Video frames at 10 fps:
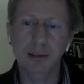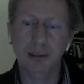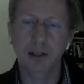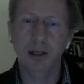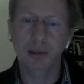
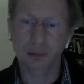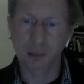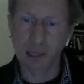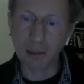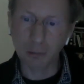as a
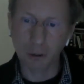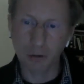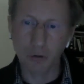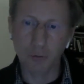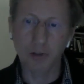network
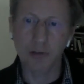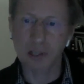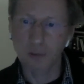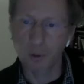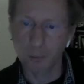node, because
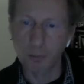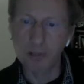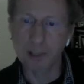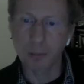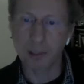every
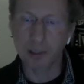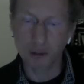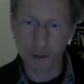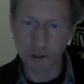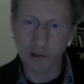Bisq
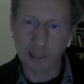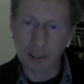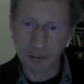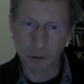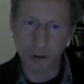application is a
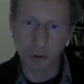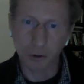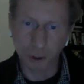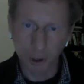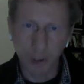network
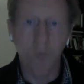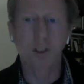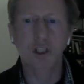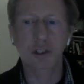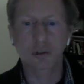node
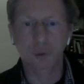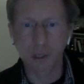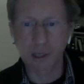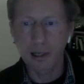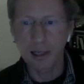which is
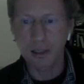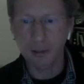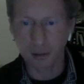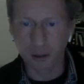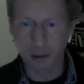
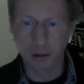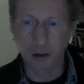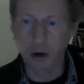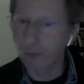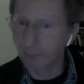relaying
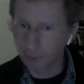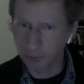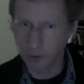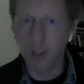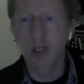
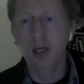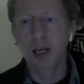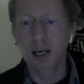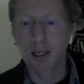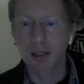offers.
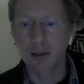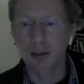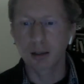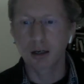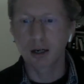And
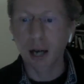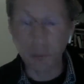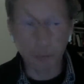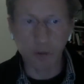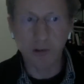I
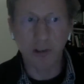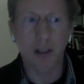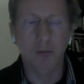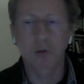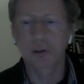
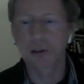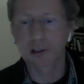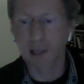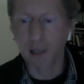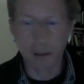personally would not
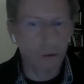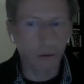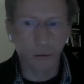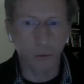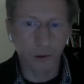like to
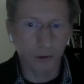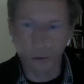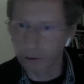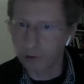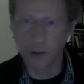support
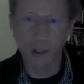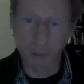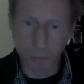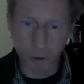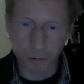certain
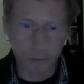type of